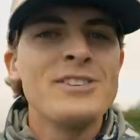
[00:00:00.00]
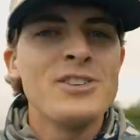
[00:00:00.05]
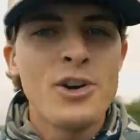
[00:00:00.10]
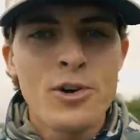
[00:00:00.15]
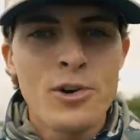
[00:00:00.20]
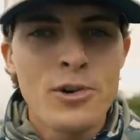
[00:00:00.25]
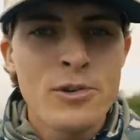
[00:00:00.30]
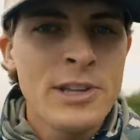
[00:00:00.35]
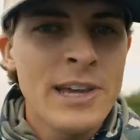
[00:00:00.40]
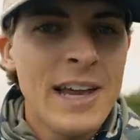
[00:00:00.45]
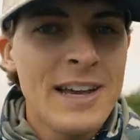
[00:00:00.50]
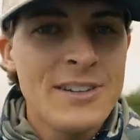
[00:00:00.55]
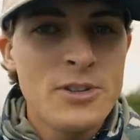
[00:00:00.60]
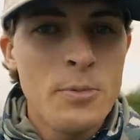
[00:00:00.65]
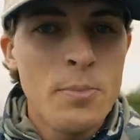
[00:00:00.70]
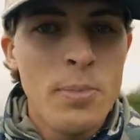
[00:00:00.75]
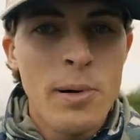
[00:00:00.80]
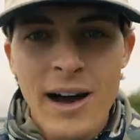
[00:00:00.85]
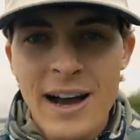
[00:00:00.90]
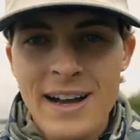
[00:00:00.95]
as early as
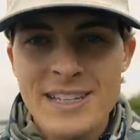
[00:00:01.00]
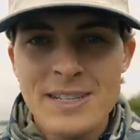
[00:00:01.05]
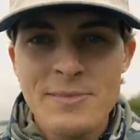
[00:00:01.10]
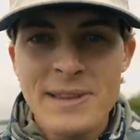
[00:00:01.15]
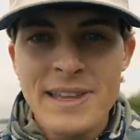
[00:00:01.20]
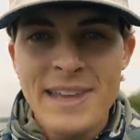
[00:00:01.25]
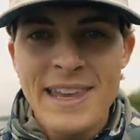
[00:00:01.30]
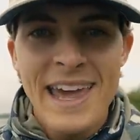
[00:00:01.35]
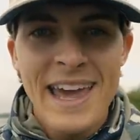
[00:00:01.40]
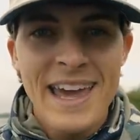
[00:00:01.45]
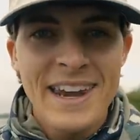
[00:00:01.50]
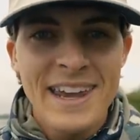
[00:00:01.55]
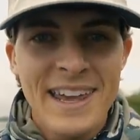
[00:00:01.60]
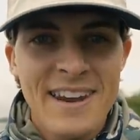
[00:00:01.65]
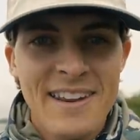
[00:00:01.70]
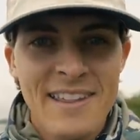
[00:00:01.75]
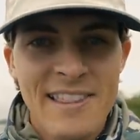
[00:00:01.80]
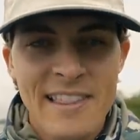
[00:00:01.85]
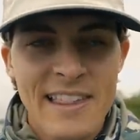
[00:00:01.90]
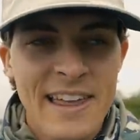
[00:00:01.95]
you possibly can to
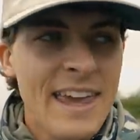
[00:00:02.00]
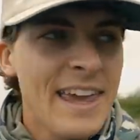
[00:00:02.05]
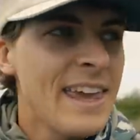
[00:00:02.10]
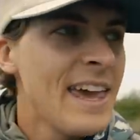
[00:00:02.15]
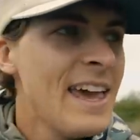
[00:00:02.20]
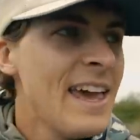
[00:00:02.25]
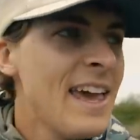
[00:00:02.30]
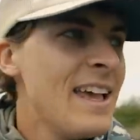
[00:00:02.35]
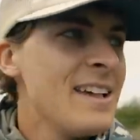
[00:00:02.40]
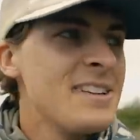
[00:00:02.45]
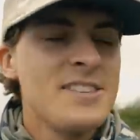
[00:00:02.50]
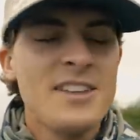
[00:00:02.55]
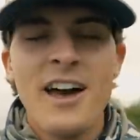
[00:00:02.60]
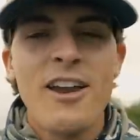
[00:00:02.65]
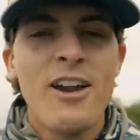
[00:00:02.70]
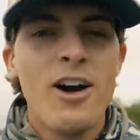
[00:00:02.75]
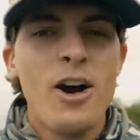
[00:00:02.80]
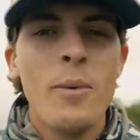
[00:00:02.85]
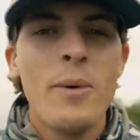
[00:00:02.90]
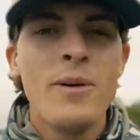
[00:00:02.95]
get to the lake is
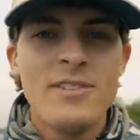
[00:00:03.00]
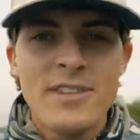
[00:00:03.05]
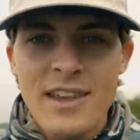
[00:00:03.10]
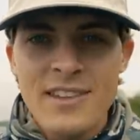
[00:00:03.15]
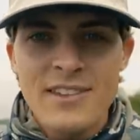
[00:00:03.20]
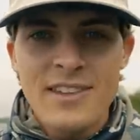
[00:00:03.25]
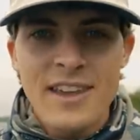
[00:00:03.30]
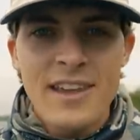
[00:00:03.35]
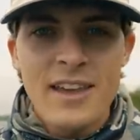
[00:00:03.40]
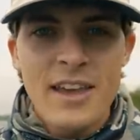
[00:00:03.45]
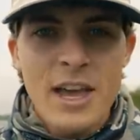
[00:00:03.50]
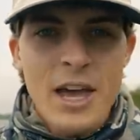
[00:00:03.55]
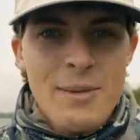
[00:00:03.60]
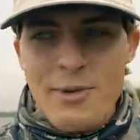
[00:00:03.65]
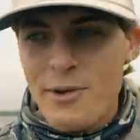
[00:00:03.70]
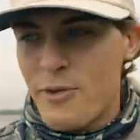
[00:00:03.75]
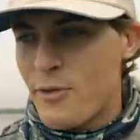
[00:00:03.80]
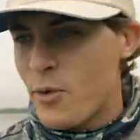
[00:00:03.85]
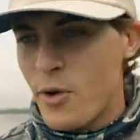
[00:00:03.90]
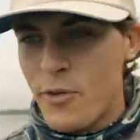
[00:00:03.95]
not always easy.
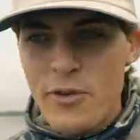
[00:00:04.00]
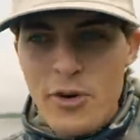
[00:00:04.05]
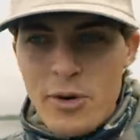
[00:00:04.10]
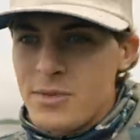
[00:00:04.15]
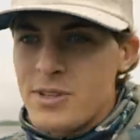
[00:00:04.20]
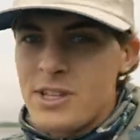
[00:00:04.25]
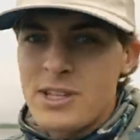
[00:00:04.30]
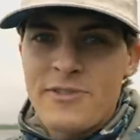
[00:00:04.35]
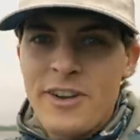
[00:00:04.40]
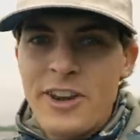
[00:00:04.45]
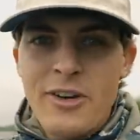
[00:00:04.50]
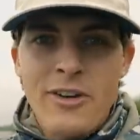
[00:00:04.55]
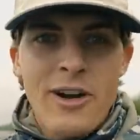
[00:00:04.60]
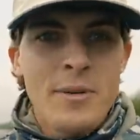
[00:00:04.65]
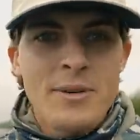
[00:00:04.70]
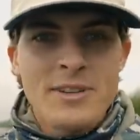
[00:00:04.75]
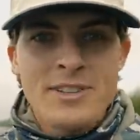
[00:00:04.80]
Before filming this video, I